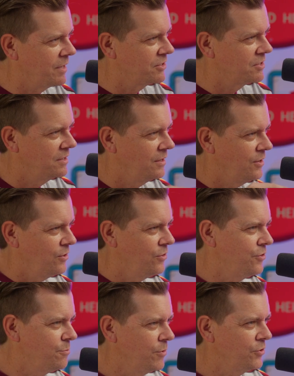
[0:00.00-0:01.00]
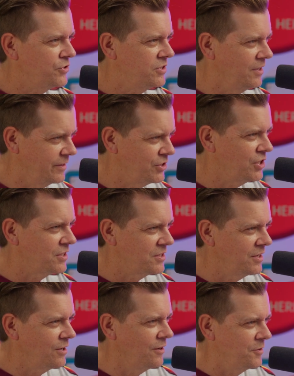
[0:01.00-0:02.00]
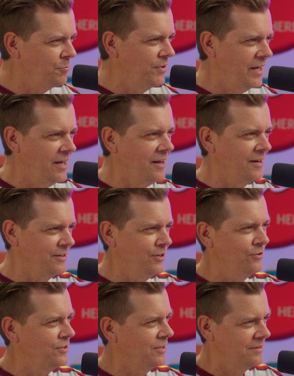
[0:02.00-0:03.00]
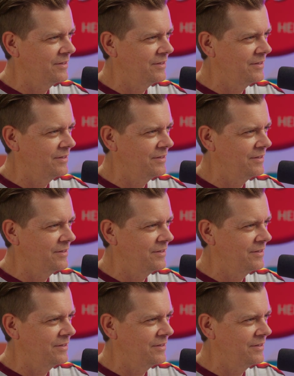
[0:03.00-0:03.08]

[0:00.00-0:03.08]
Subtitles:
much. The most delicious thing on the planet. You